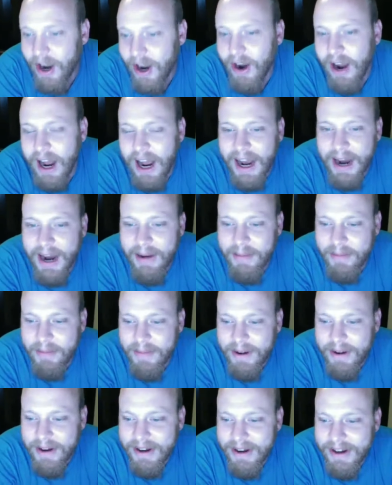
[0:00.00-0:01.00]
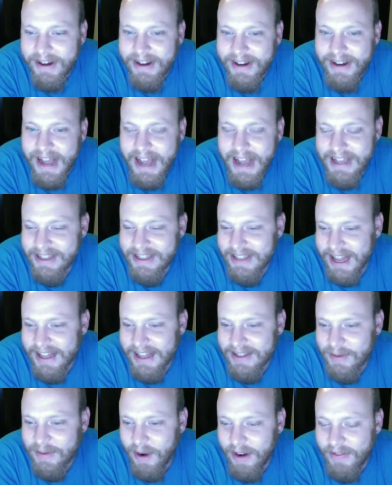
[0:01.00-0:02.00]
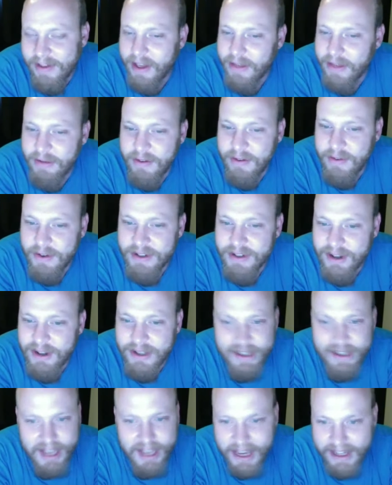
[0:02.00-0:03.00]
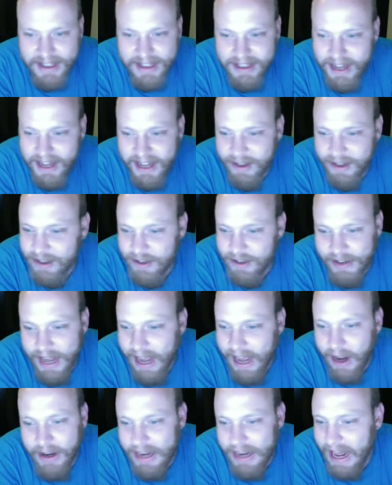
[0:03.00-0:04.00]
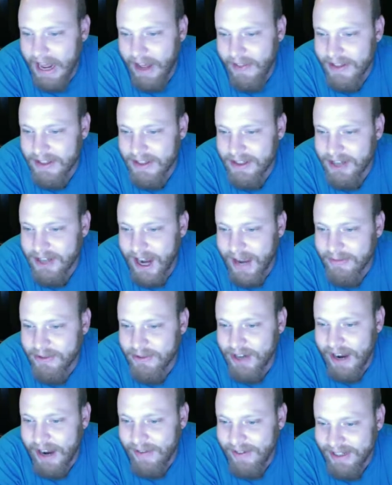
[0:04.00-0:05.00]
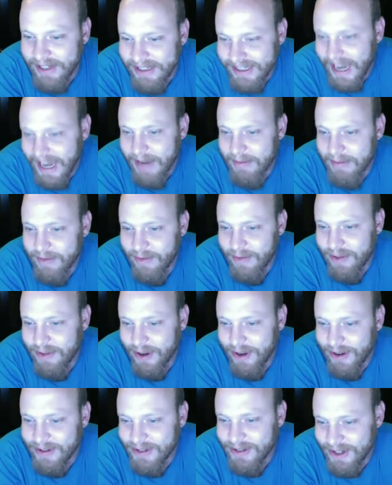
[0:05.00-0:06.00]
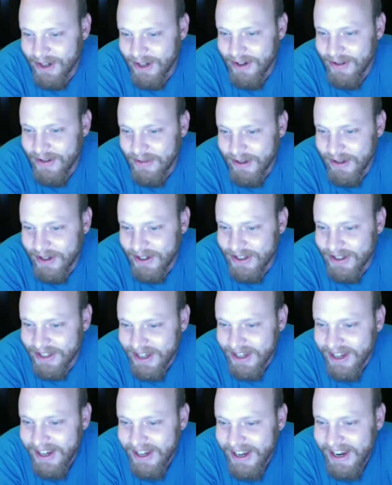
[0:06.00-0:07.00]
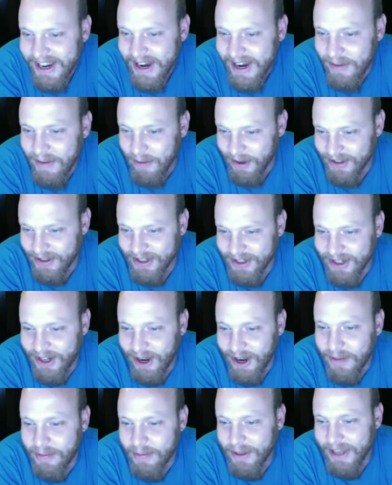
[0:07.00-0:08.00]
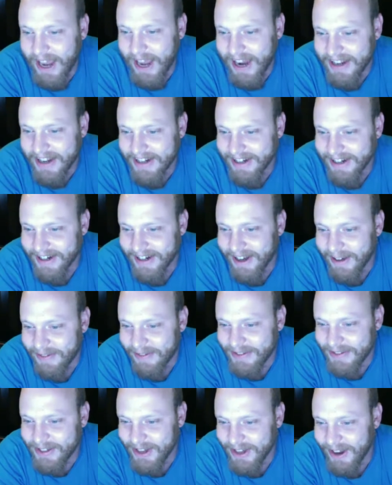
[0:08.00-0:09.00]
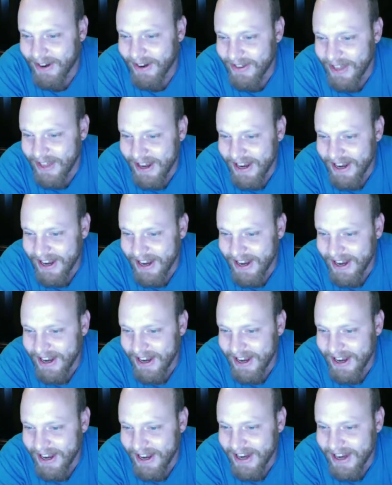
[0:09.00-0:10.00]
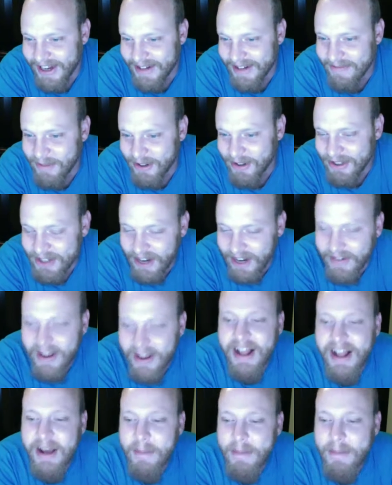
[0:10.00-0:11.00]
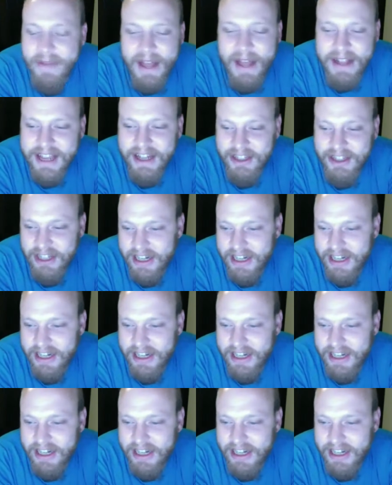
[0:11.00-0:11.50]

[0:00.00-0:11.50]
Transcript: As one of the other reviews I was saying is like, because now there's time travel in Game of Thrones too, because it wasn't complicated enough. So they needed more stuff. But that's actually, that was really